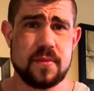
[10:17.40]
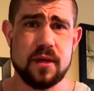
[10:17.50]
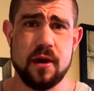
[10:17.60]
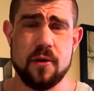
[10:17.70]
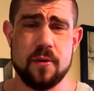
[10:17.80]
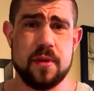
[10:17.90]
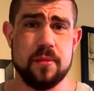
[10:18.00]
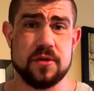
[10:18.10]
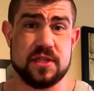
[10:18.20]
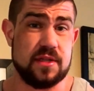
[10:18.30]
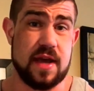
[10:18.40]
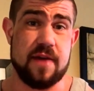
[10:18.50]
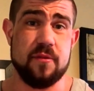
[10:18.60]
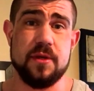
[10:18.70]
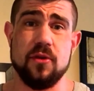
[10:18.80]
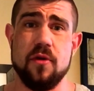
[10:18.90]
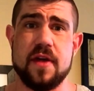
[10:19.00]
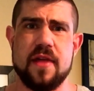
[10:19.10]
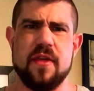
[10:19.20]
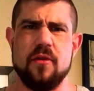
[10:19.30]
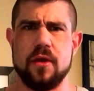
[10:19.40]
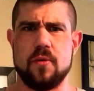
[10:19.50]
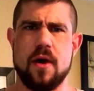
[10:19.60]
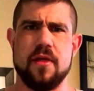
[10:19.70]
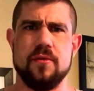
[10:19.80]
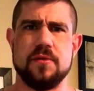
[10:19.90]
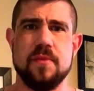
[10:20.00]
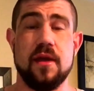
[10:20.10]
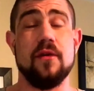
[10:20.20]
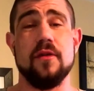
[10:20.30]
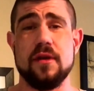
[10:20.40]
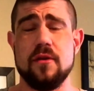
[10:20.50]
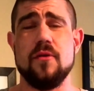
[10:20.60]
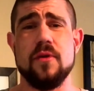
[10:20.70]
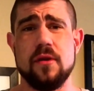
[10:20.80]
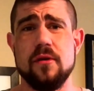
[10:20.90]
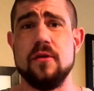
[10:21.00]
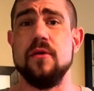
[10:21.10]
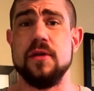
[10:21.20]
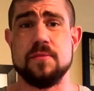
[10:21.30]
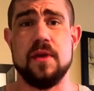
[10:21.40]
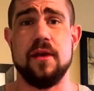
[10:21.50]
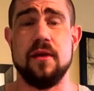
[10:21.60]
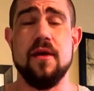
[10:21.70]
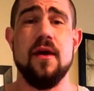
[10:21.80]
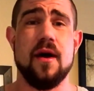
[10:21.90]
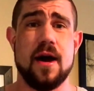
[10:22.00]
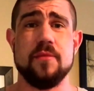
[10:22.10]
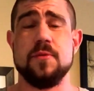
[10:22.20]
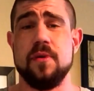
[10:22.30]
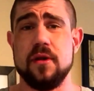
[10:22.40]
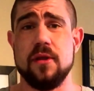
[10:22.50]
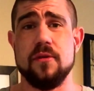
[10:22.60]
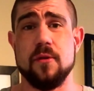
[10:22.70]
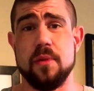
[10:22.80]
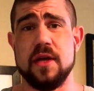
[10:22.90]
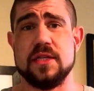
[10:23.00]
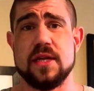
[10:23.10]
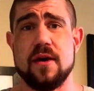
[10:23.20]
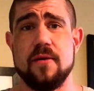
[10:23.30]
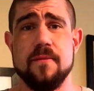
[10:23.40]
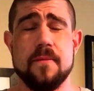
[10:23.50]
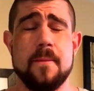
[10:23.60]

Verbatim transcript: You know, when people just have to be told that and then they're like, wow, that was mean. You're like, no, what you're doing is mean. I'm just putting you in your place now.